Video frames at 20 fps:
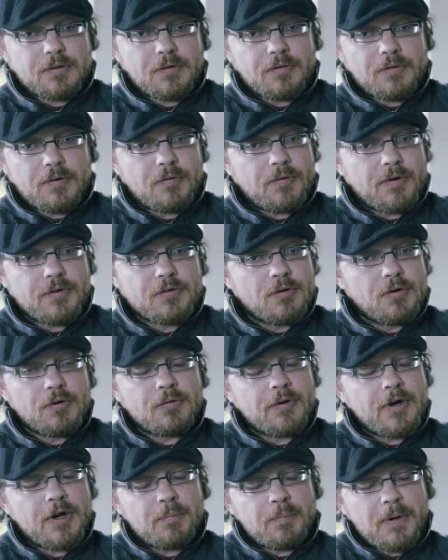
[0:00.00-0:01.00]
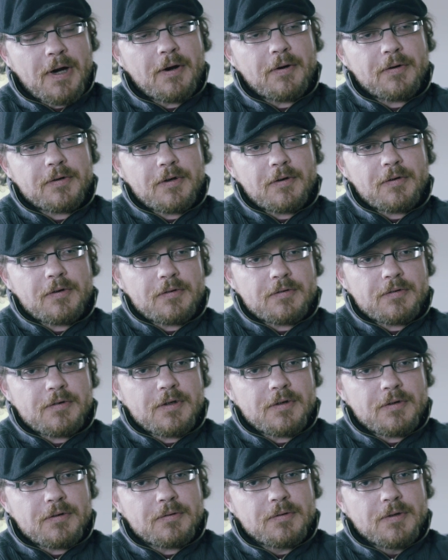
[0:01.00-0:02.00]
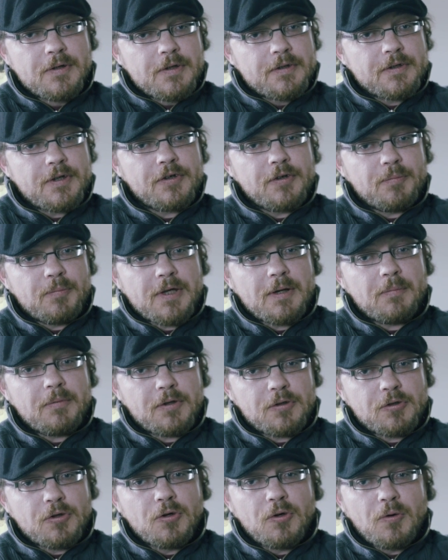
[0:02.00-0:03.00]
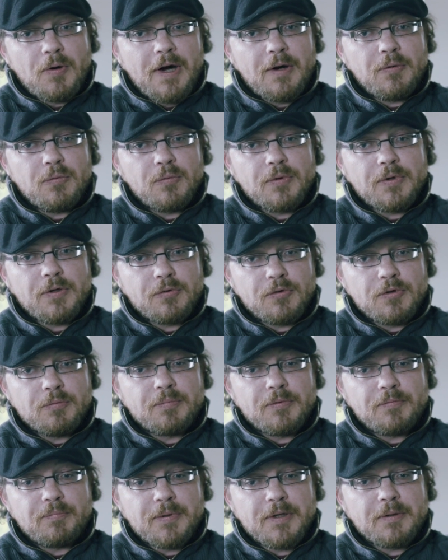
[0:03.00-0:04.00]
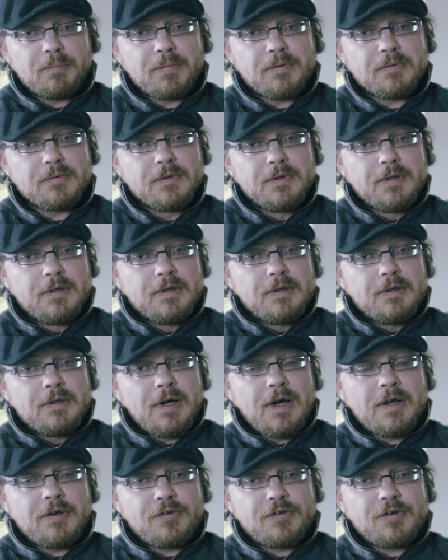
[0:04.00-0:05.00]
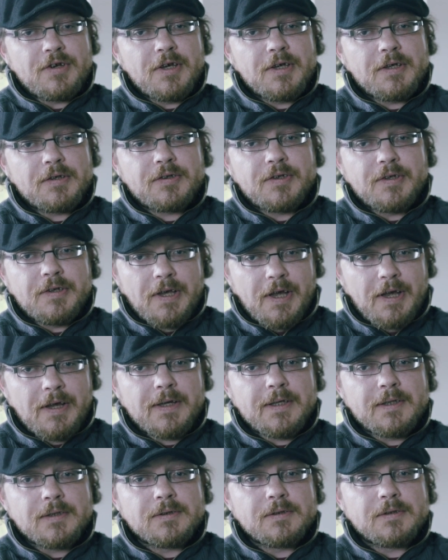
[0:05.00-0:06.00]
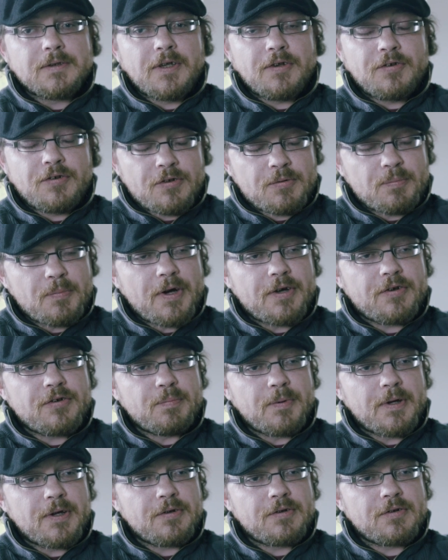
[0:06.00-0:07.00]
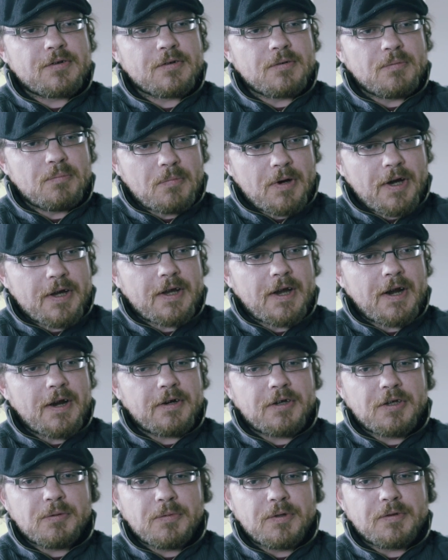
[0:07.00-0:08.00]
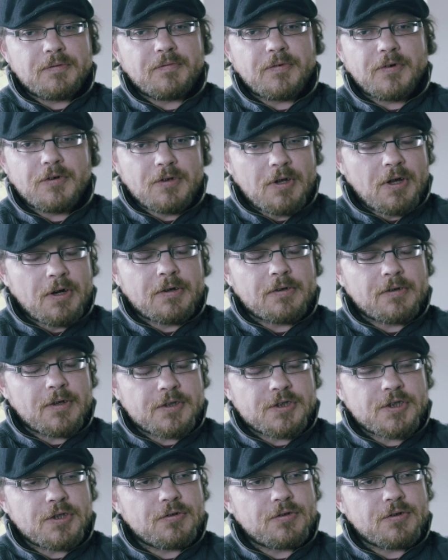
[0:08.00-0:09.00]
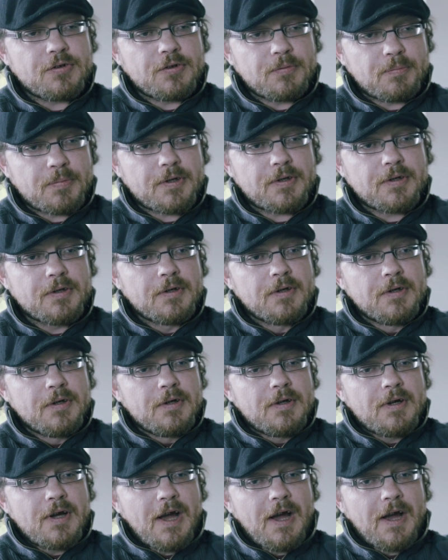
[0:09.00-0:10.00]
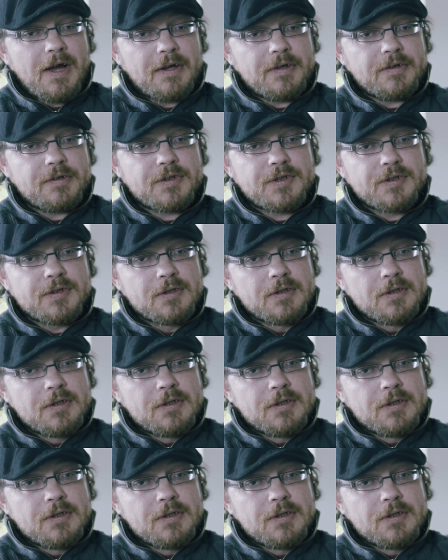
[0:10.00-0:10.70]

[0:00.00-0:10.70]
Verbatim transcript: there is no greater power than you know than to be able to go out with a group of people and say today this is my space, my argument for as long as I choose it to be, and